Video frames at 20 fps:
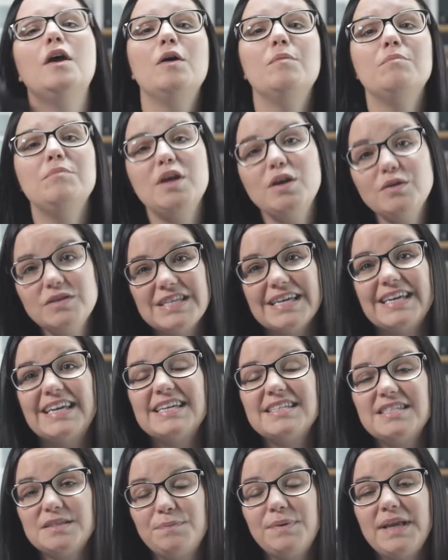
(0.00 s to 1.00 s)
Music
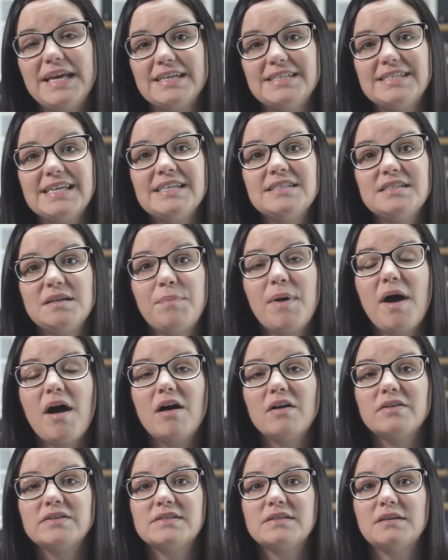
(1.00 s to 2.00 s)
is split into
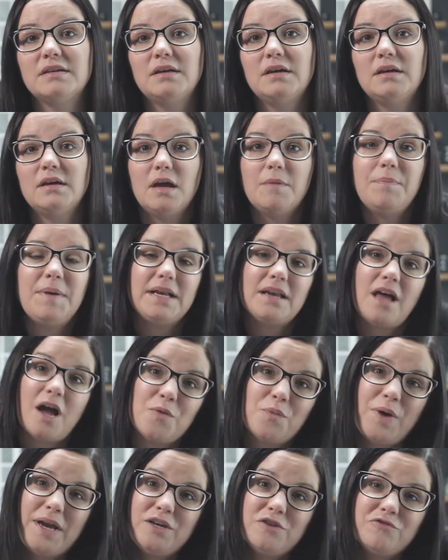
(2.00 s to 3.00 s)
bars. A bit
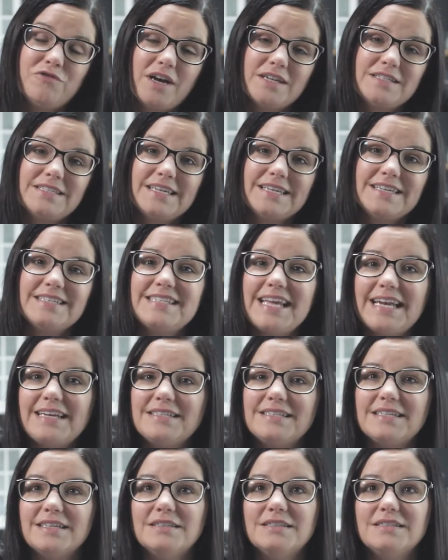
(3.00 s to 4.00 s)
like when you're writing a
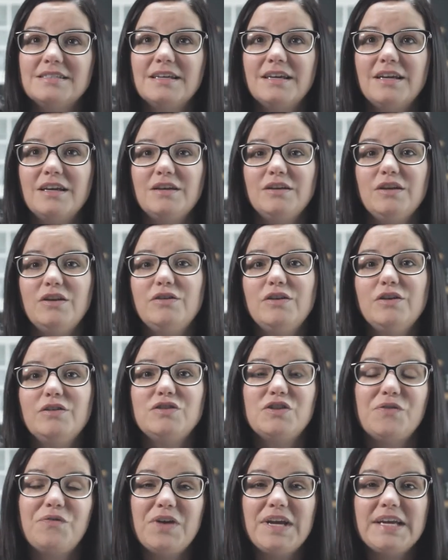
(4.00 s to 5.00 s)
sentence, you
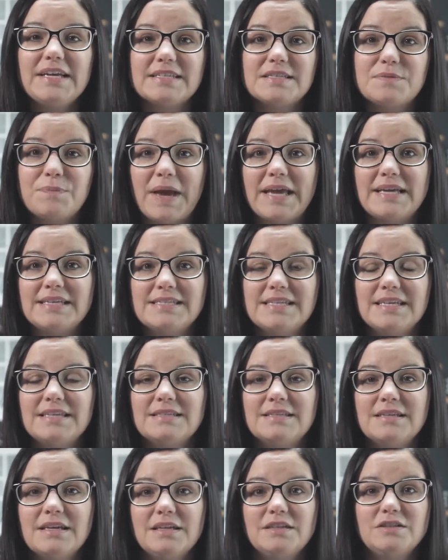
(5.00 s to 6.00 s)
use your finger
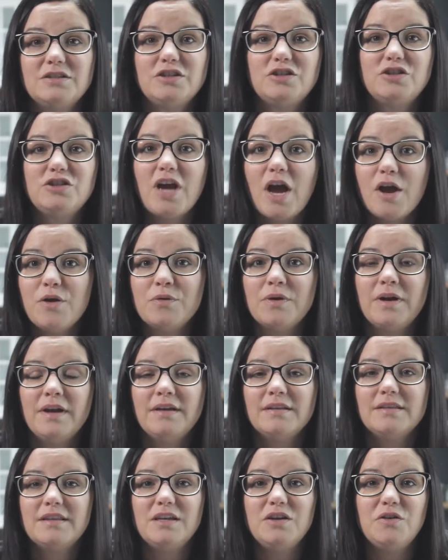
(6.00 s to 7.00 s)
spaces to show
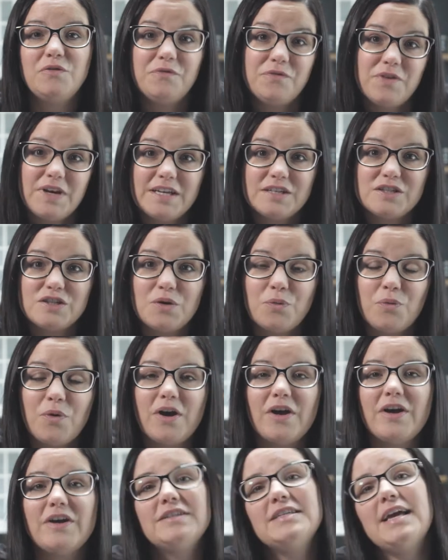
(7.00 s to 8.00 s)
that you've finished a
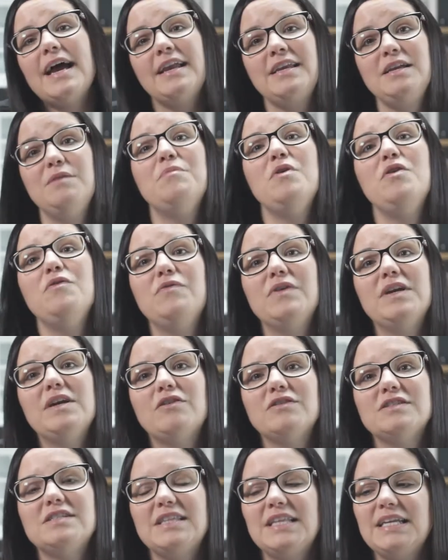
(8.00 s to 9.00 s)
word and you're moving
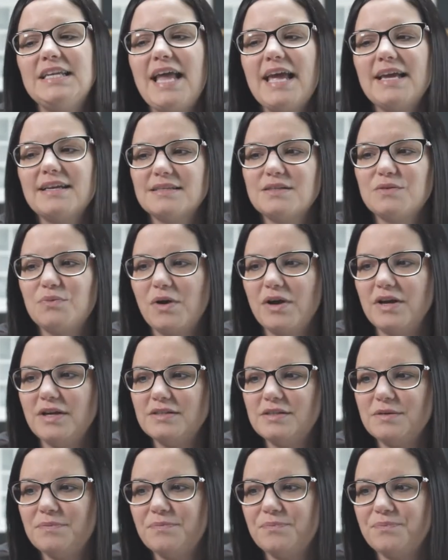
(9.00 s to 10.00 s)
on to the next
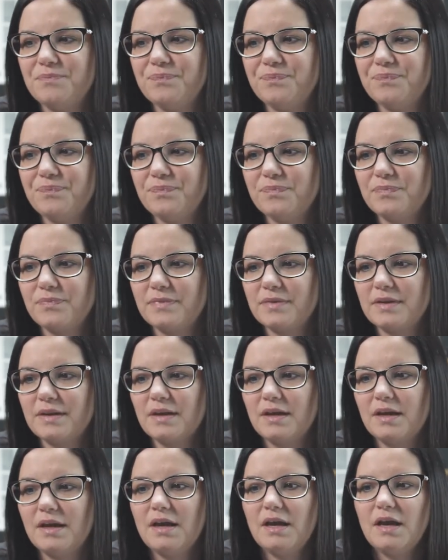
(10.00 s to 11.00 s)
word.
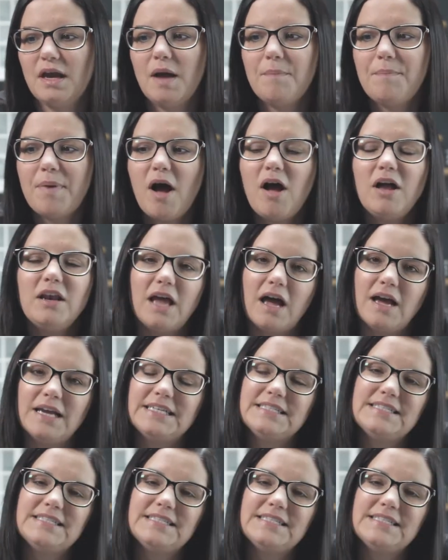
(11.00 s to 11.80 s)
A bar line